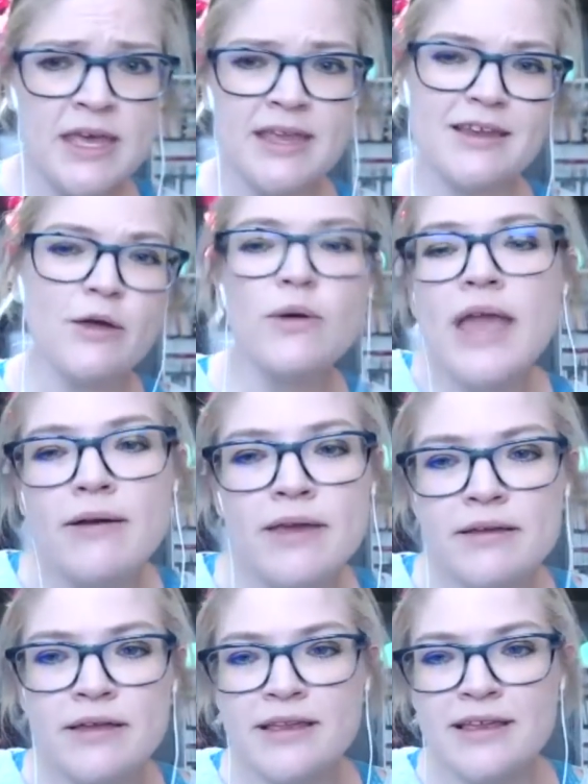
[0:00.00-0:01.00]
Knowing how
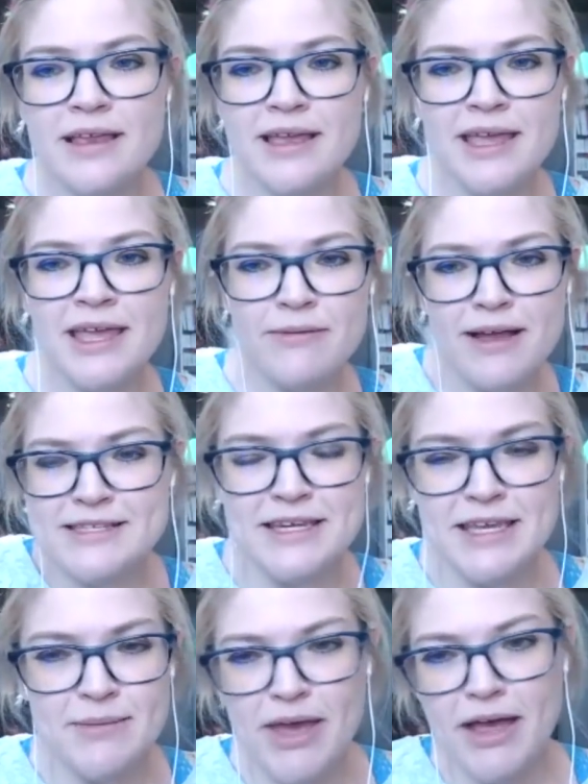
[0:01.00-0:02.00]
he writes an
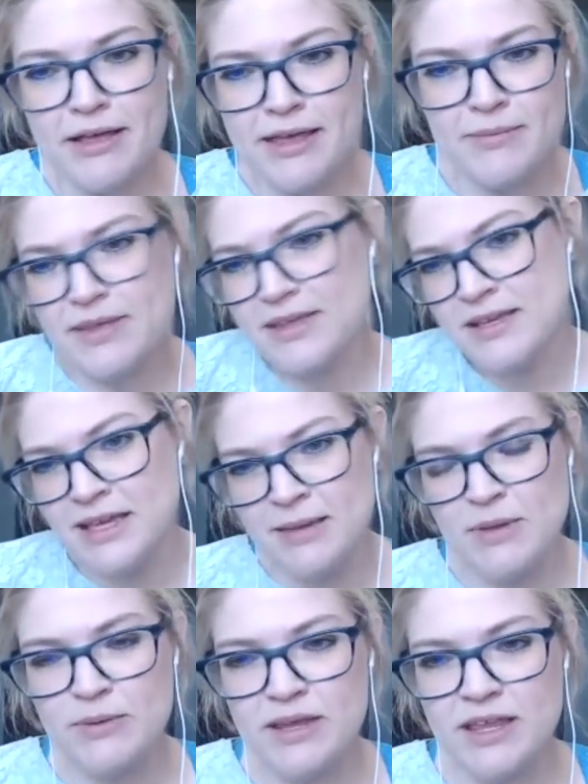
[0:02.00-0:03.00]
email can be
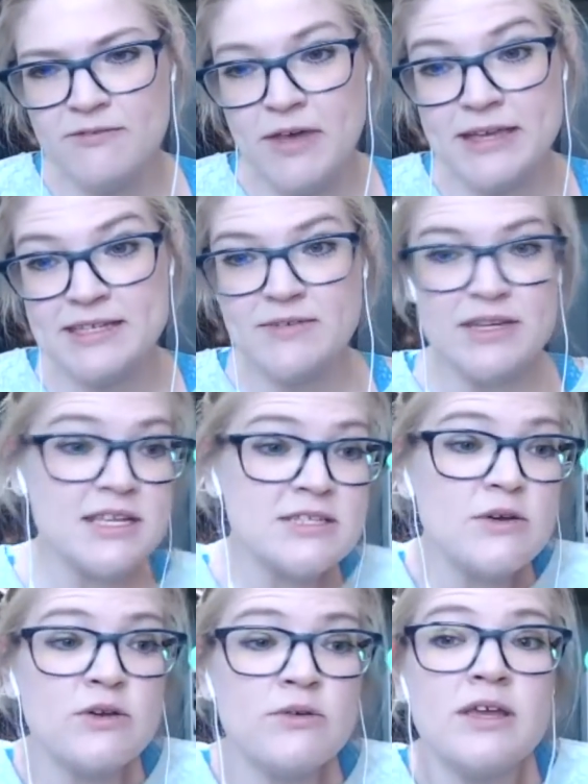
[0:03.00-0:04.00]
really effective. And it's
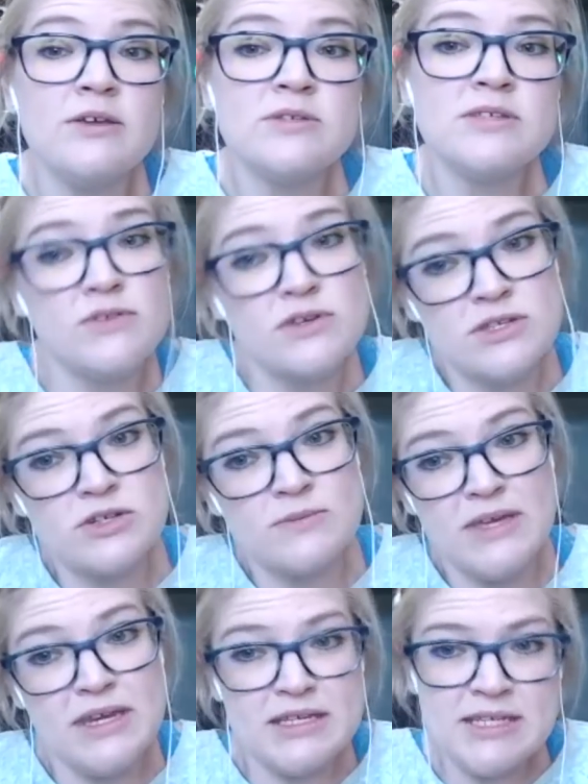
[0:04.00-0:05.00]
also a great use of your social
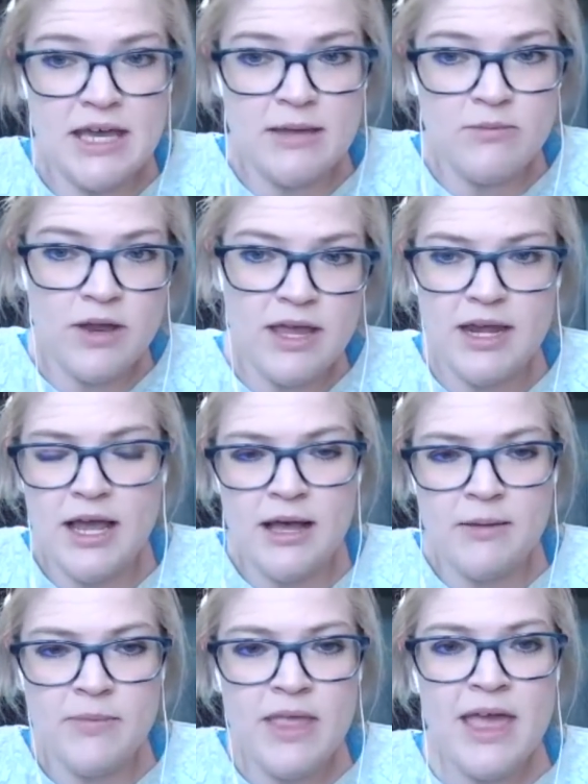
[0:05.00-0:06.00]
media time, right?
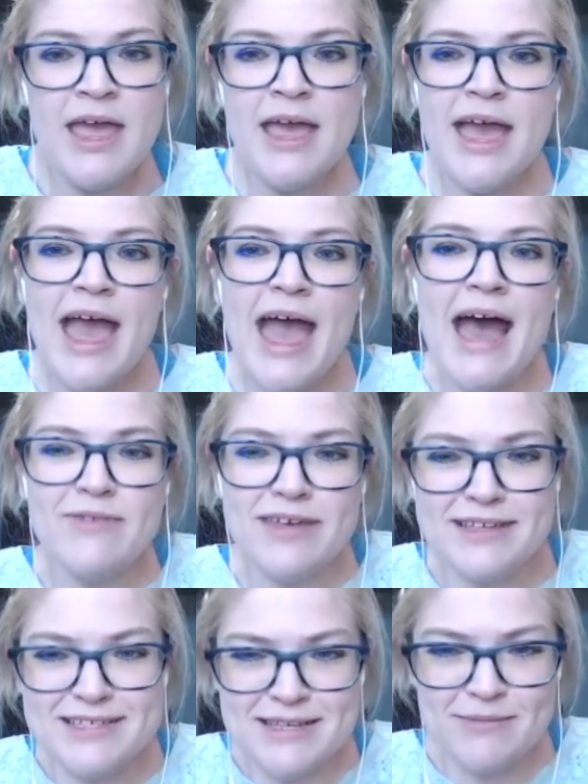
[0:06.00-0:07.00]

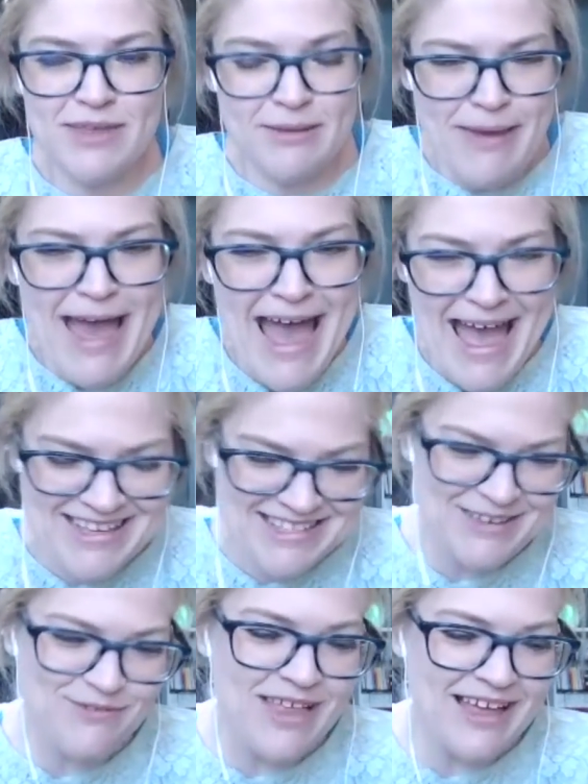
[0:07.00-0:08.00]
Having something
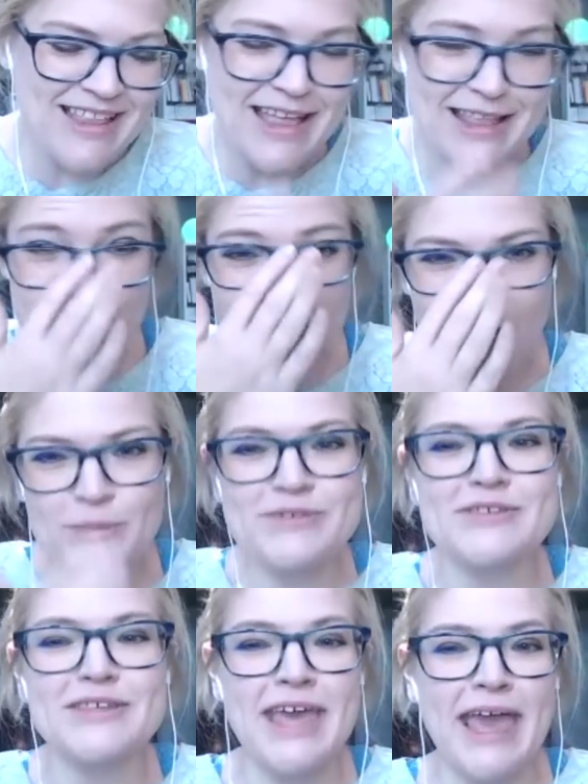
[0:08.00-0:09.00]
passive like that you
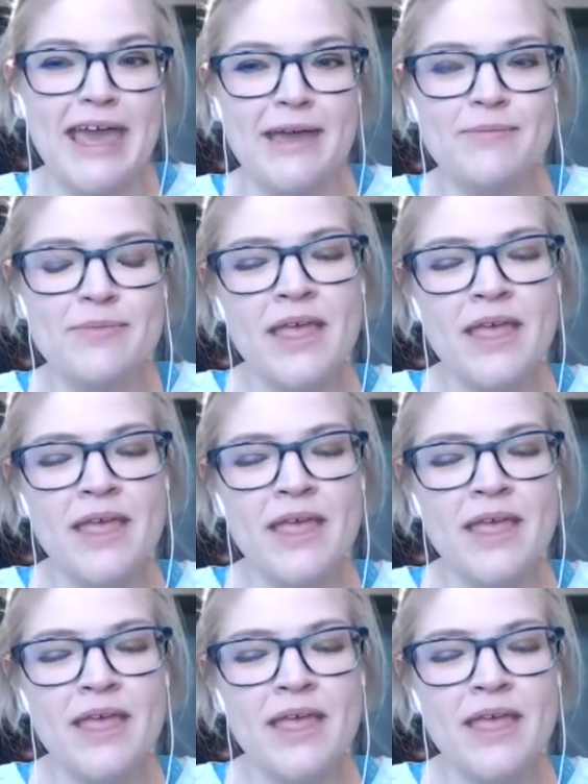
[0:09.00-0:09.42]
almost game,